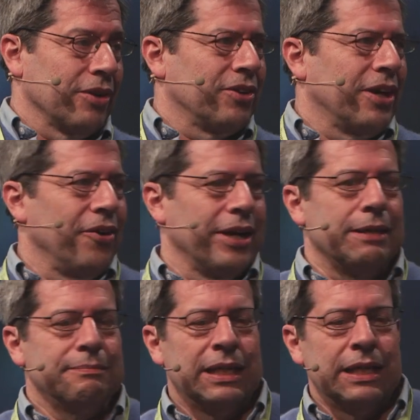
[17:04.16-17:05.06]
security.
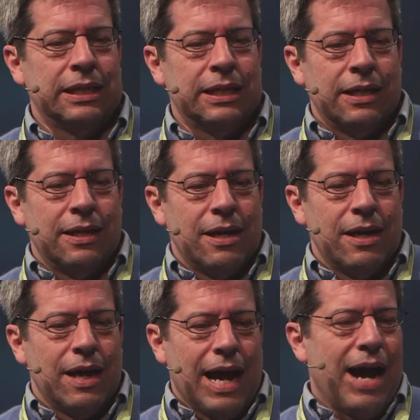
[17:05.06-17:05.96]

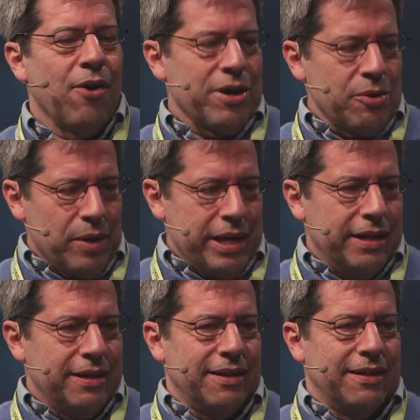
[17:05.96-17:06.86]
How can we
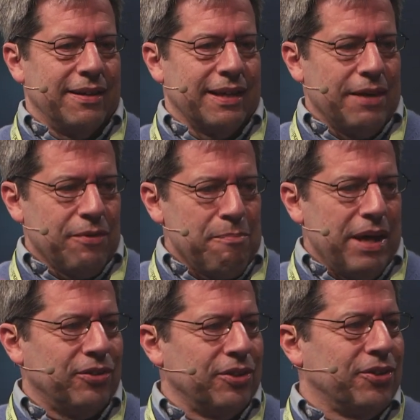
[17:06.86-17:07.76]
give a
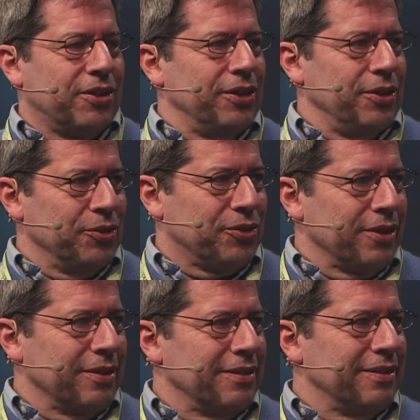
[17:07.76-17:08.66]
message to the
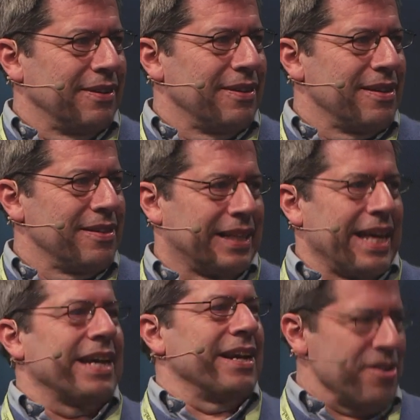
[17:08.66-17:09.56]
user that
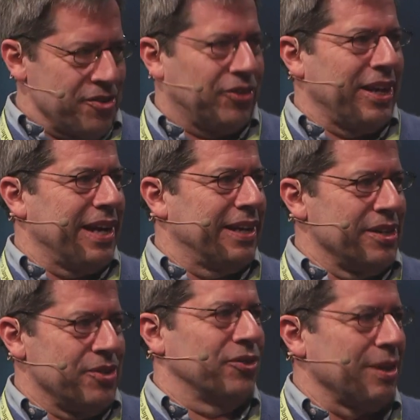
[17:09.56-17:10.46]
they can understand
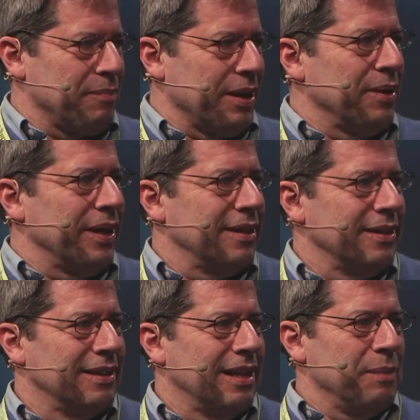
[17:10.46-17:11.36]
and do something with?
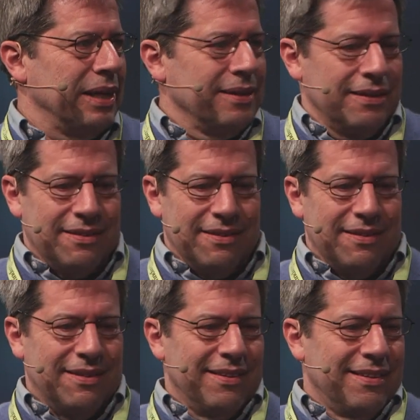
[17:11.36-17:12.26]
I mean,
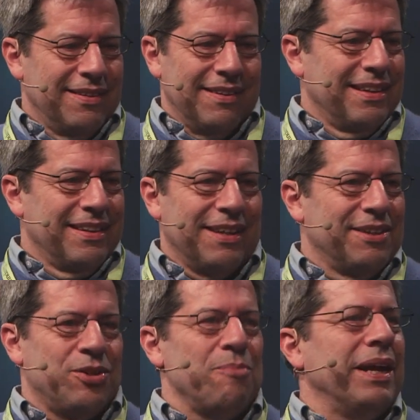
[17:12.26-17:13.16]

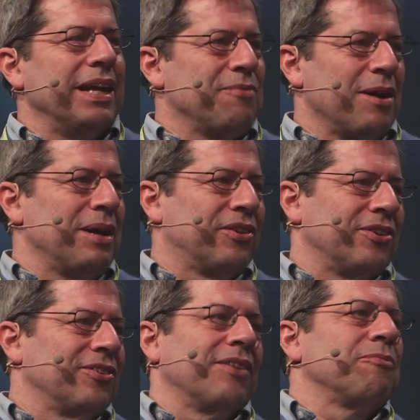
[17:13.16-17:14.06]
too many of our
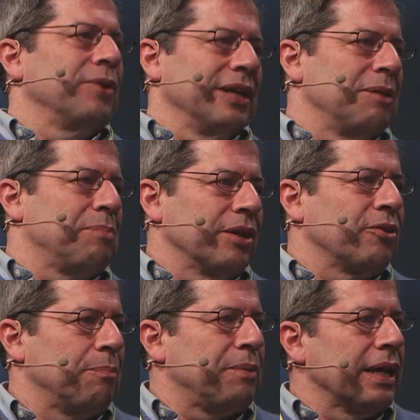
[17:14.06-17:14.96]
messages have really been
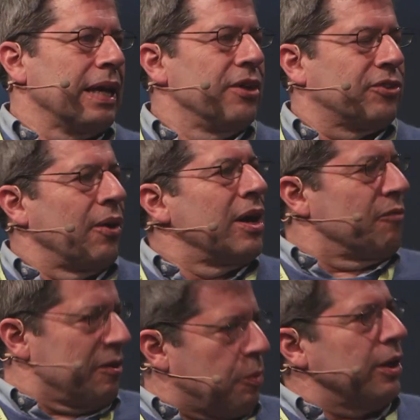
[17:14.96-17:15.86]
cryptic. So
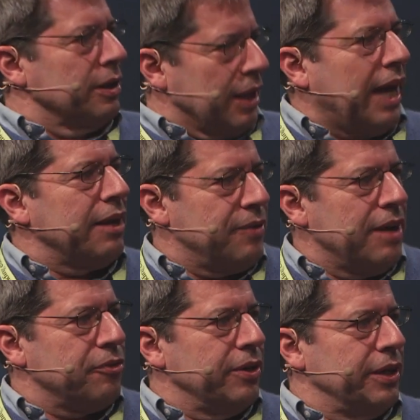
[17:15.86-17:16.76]
we've put a lot of
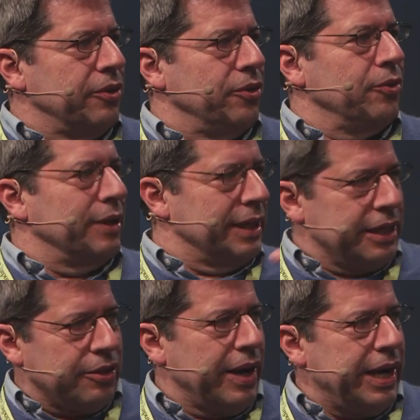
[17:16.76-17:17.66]
effort into
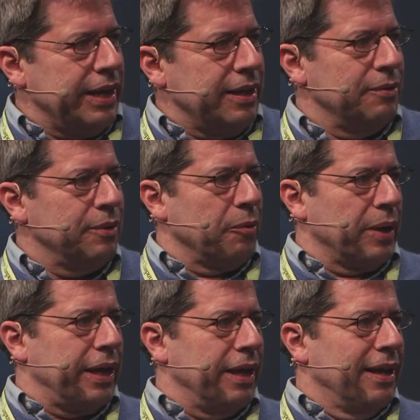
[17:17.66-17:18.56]
iterating, where
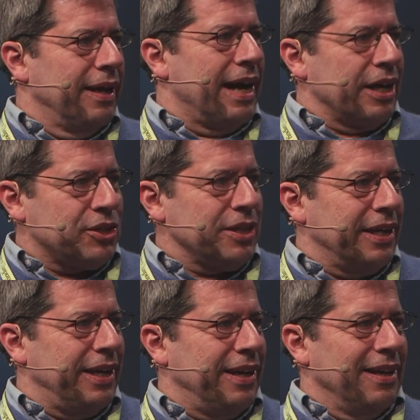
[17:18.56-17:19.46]
we
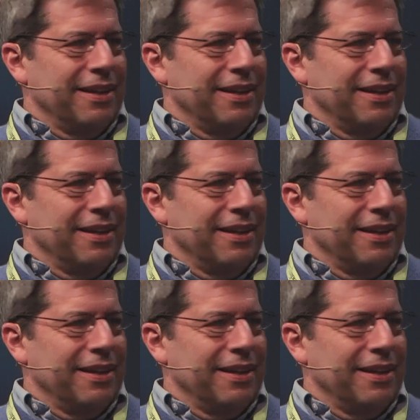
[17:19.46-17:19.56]
actually